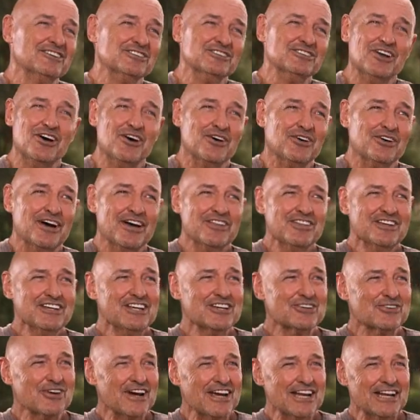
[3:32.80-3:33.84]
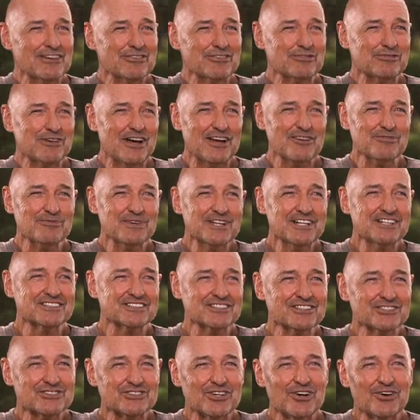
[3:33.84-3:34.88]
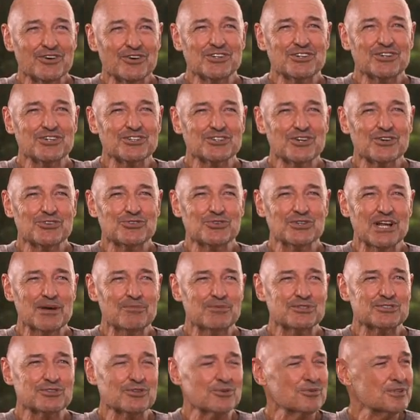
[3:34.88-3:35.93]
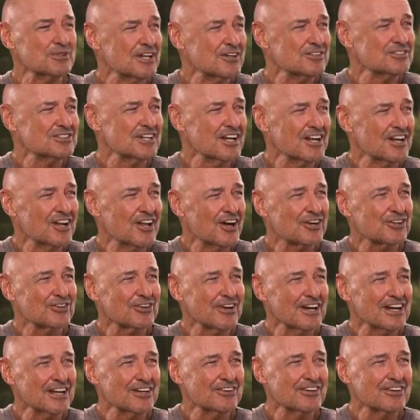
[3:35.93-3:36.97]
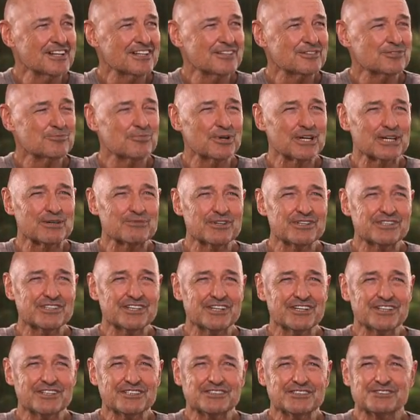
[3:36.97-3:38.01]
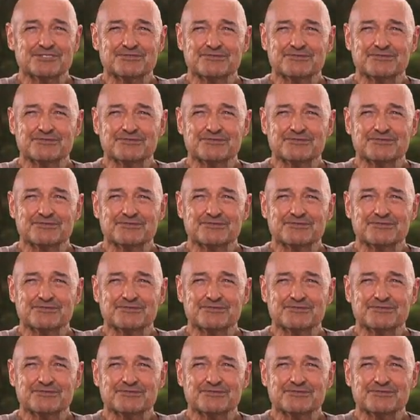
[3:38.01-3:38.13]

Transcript: no, I think he cried every 5 minutes in the show. You couldn't go through an episode without John Locke crying, right? Bring him to tears.